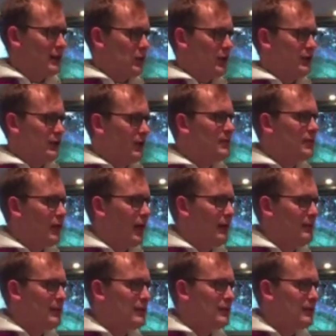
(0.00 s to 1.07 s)
to us
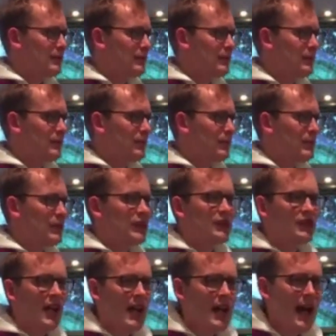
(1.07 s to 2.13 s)
sometimes, to
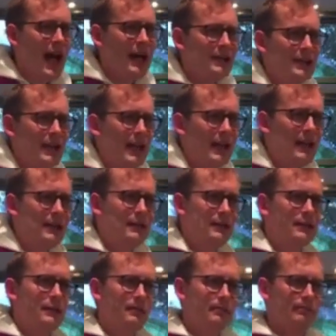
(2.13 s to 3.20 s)
say it as it
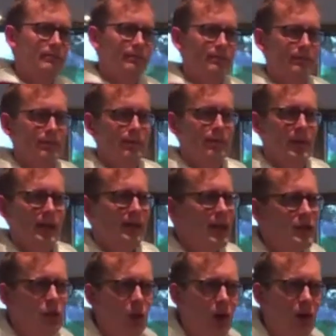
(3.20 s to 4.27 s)
is. And
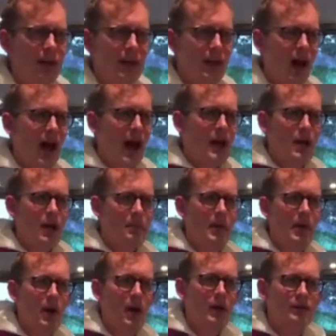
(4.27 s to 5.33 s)
that's what the kind of
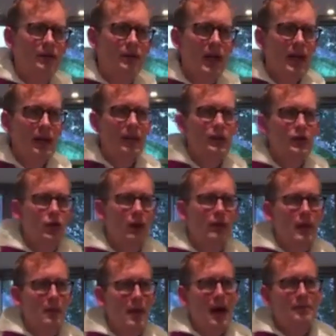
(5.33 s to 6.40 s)
person that John
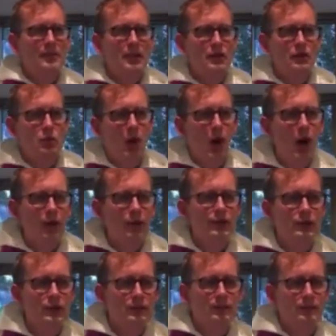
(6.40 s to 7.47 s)
the Baptist
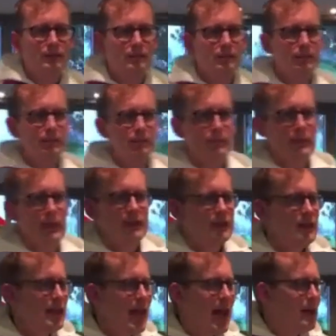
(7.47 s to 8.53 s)
was. He
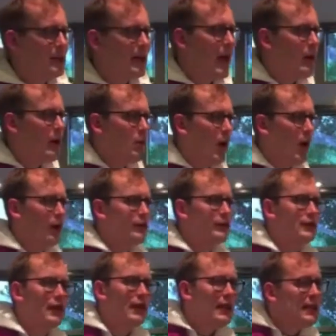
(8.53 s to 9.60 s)
said it how it
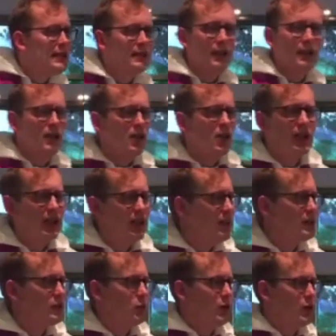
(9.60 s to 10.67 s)
was. He said, look at
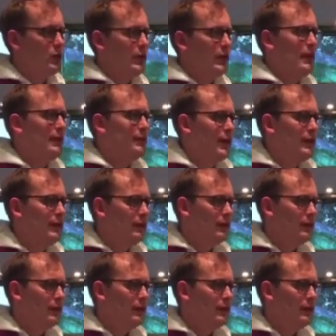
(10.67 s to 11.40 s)
this world we live in.